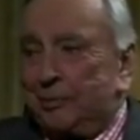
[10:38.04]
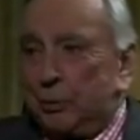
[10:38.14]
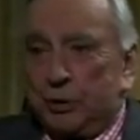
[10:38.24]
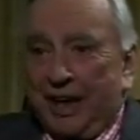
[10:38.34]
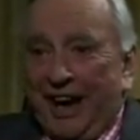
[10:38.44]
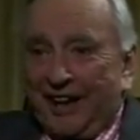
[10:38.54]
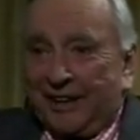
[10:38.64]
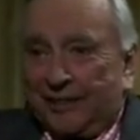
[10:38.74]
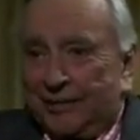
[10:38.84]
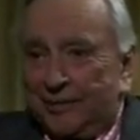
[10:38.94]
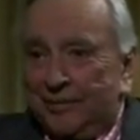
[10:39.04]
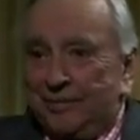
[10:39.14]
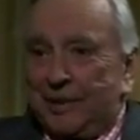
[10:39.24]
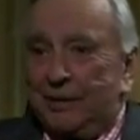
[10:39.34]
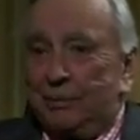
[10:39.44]
Buchanan.
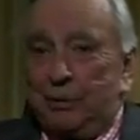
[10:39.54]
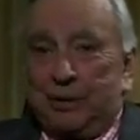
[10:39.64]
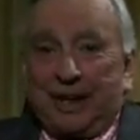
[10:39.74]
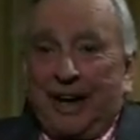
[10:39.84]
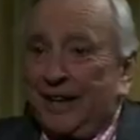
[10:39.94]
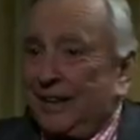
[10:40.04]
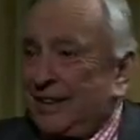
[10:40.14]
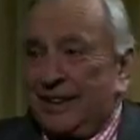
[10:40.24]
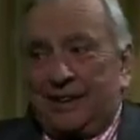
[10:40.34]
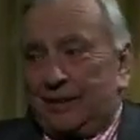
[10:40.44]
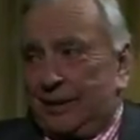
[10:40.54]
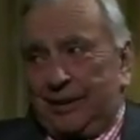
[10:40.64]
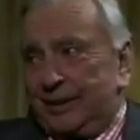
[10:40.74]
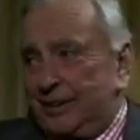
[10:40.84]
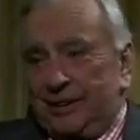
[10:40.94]
Even Buchanan said, look,
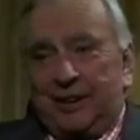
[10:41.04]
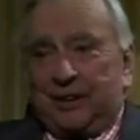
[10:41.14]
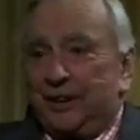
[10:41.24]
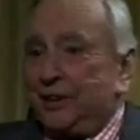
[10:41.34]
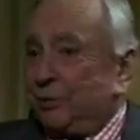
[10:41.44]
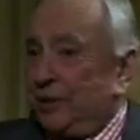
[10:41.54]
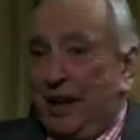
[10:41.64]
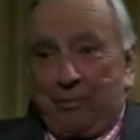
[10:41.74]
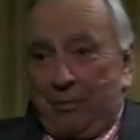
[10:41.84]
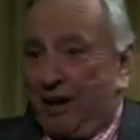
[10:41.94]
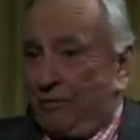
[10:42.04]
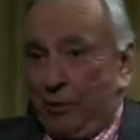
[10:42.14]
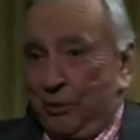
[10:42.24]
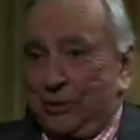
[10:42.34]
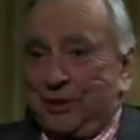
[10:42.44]
these were not my
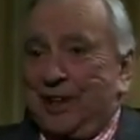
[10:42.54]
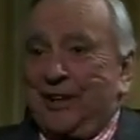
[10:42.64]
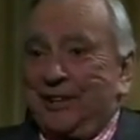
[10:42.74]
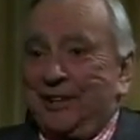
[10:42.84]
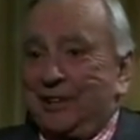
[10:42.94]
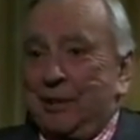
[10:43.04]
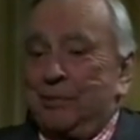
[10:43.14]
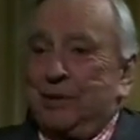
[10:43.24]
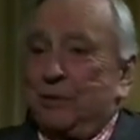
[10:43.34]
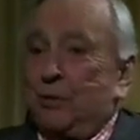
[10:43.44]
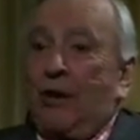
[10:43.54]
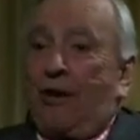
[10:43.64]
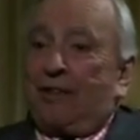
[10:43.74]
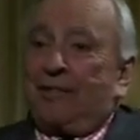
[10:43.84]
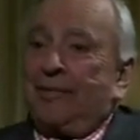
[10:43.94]
votes down there, something's
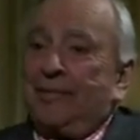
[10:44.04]
wrong.